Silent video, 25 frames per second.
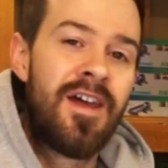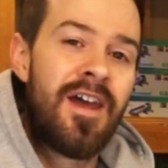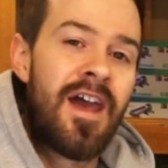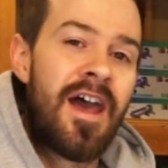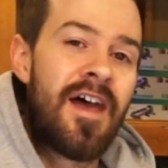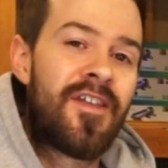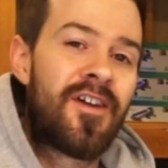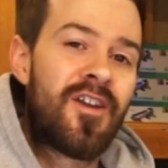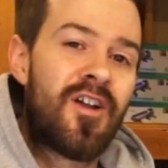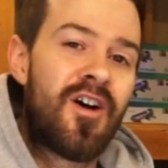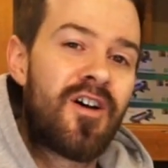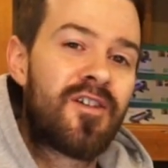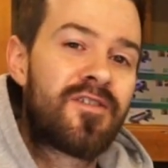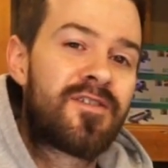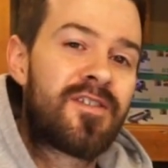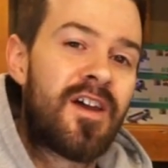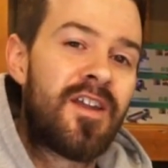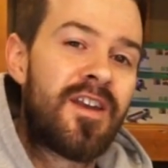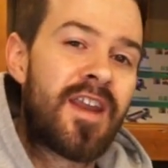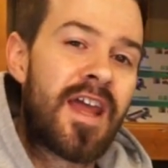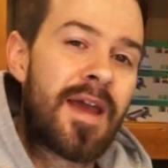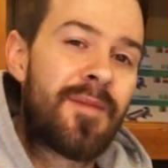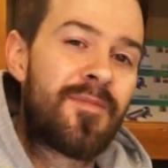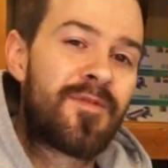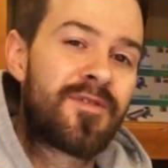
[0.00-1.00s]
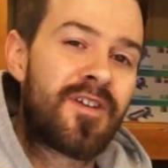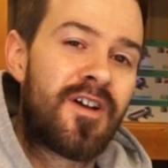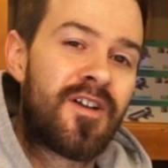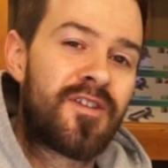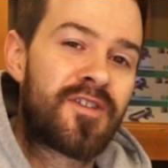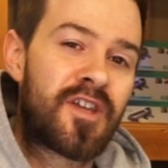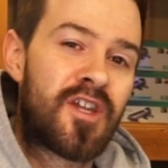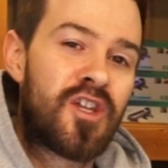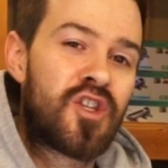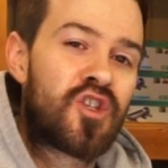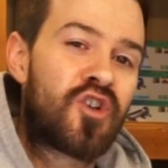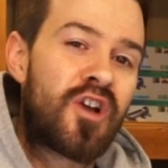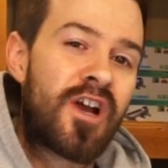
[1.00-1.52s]
and then all of a sudden Amazon's
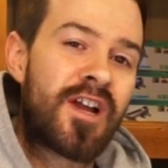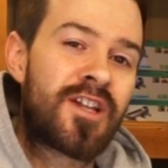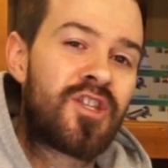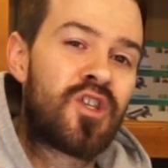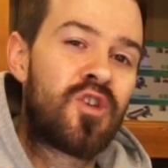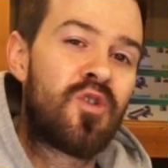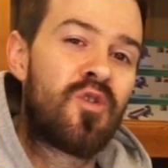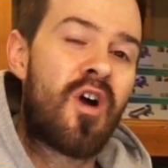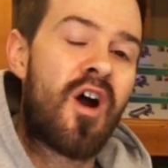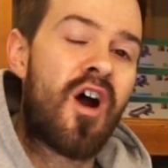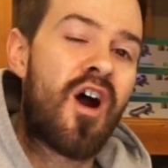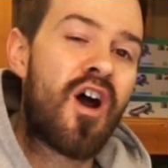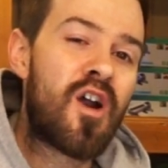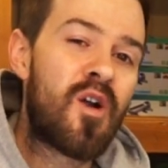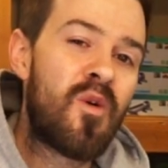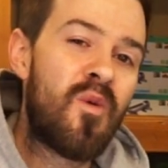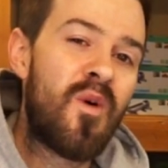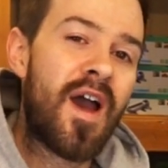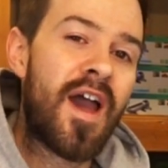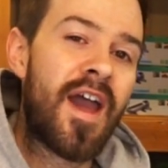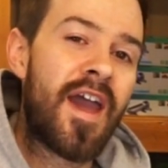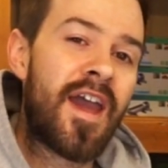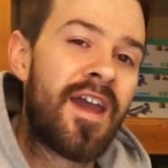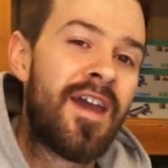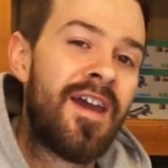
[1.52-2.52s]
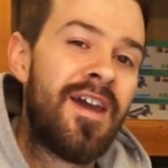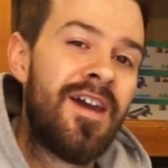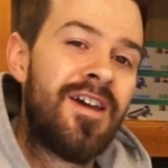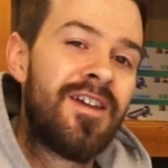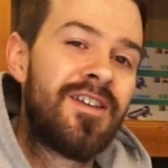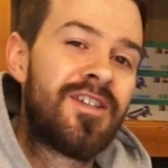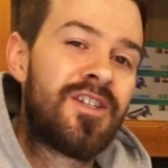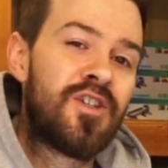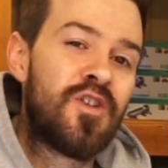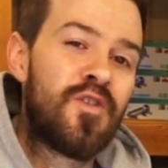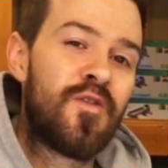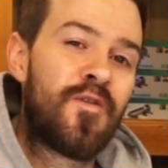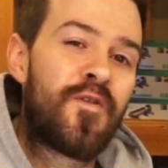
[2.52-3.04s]
going to direct you our way
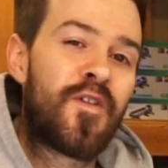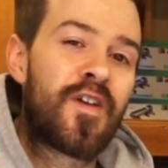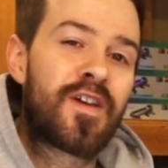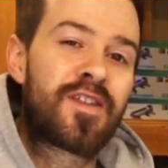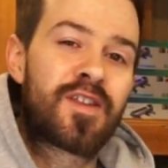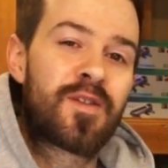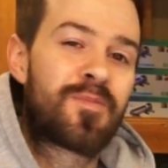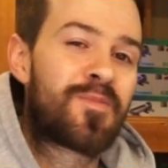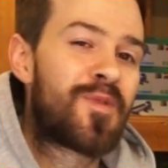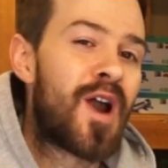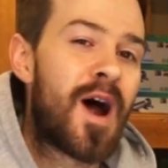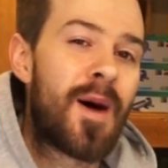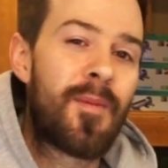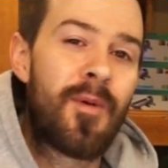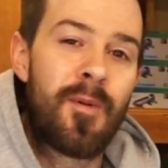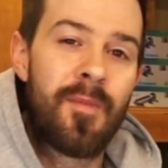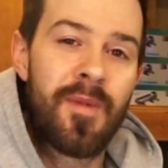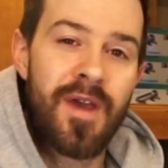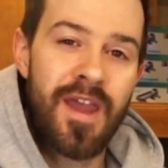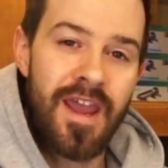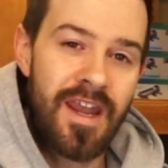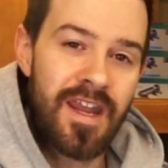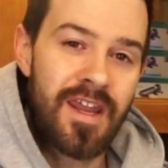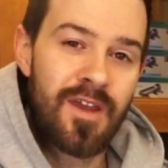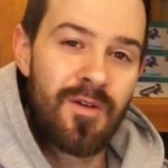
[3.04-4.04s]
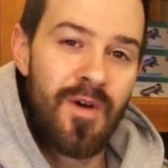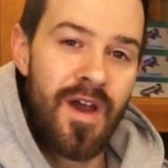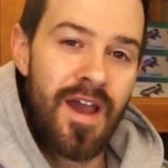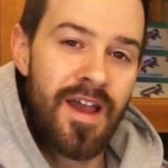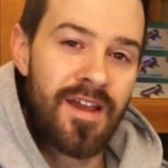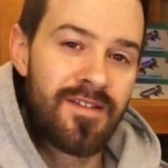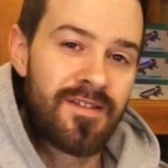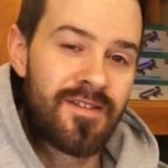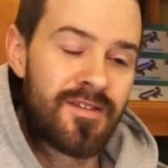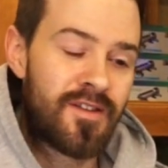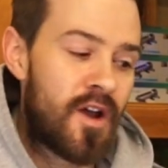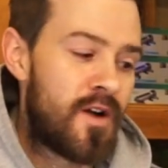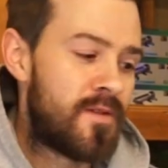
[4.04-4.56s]
to fix the problem
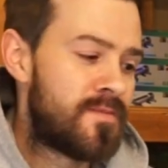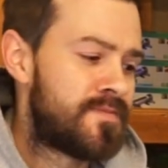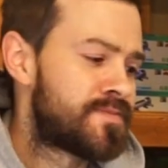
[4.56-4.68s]
anyways.